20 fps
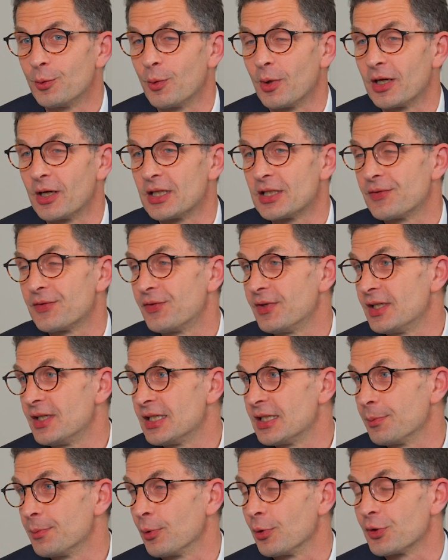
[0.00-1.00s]
what is
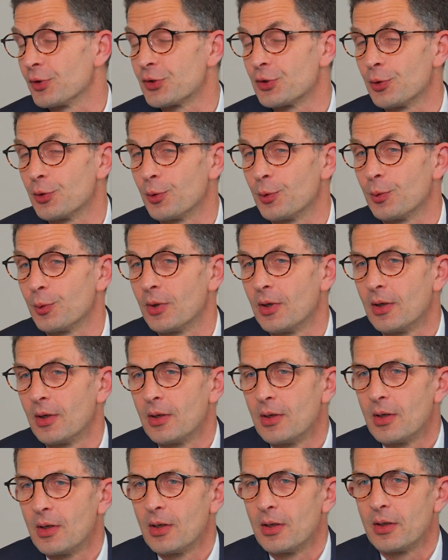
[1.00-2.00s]
feasible. So
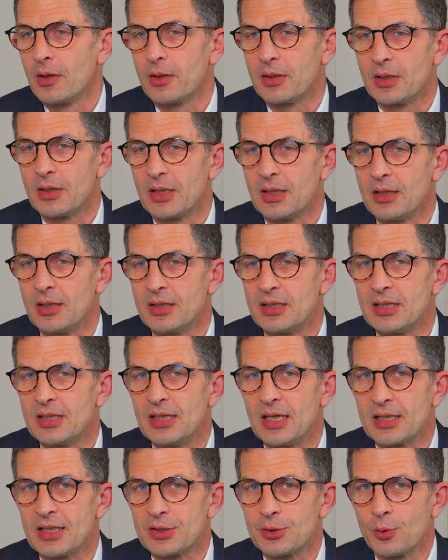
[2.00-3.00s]
the
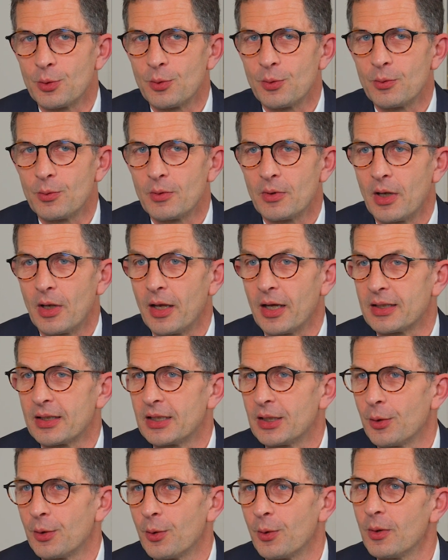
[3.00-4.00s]
TSO,
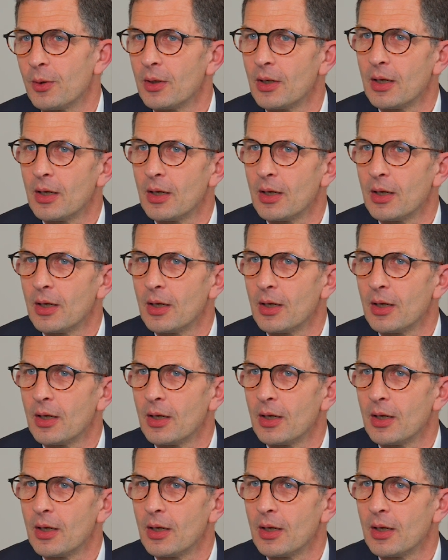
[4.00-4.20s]
RTE,